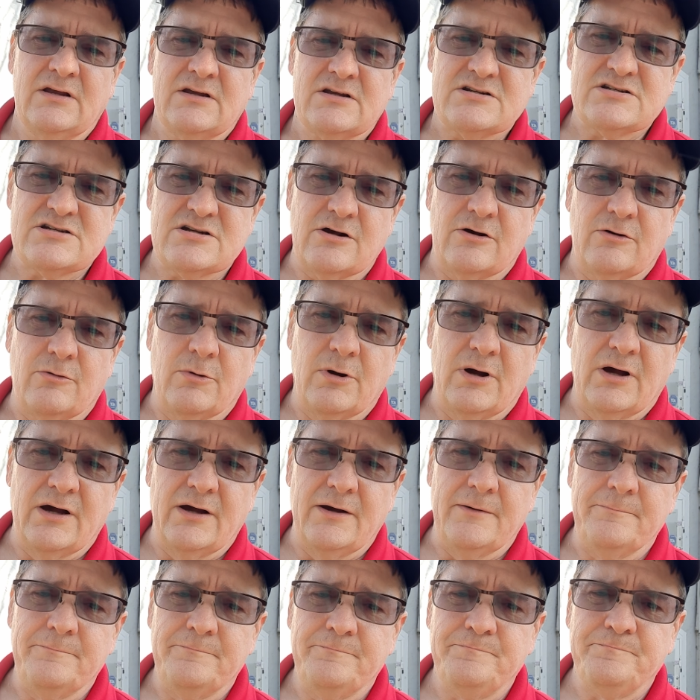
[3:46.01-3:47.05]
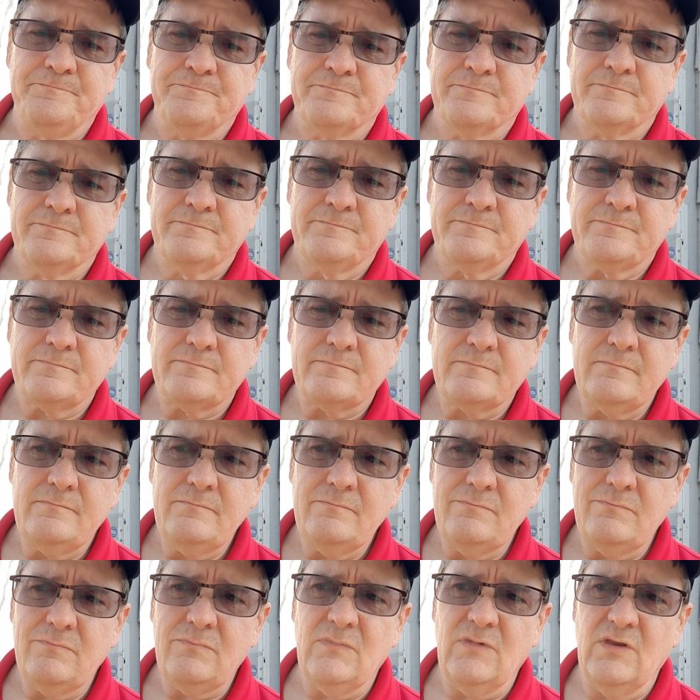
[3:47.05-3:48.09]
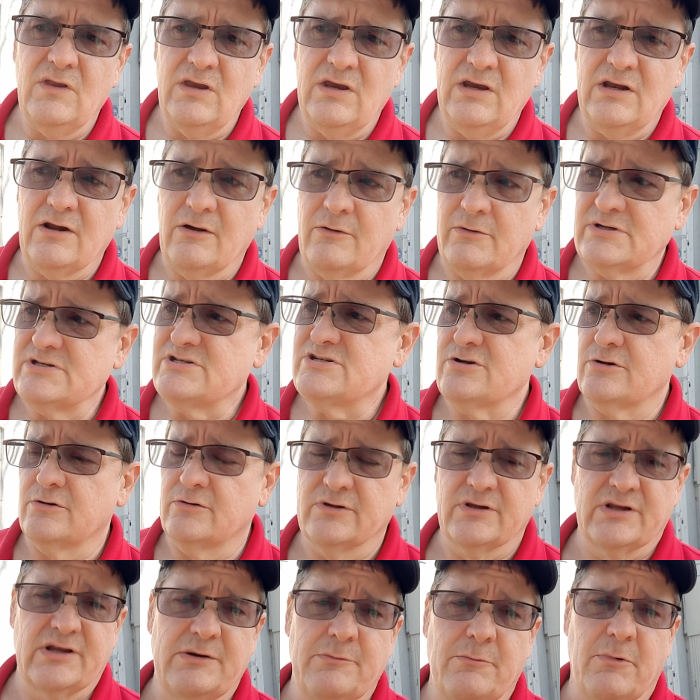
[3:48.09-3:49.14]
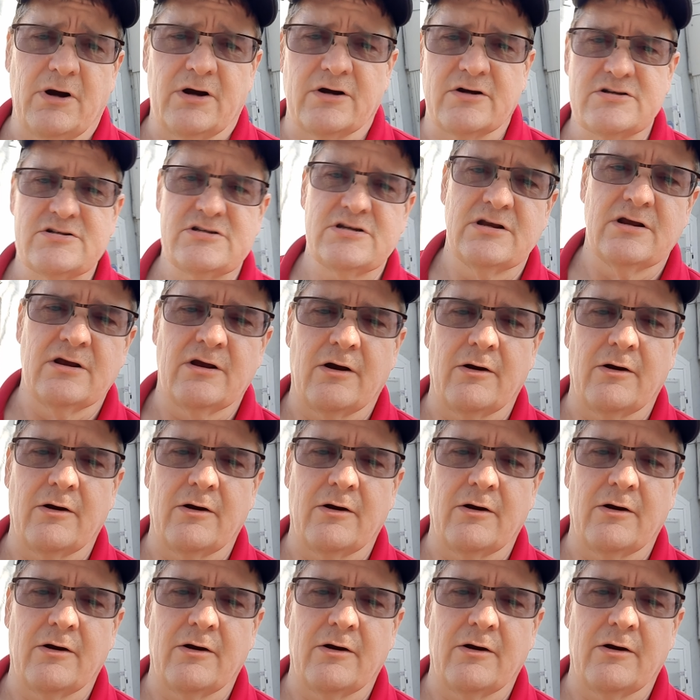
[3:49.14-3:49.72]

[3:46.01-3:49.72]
So um, you know, it certainly works.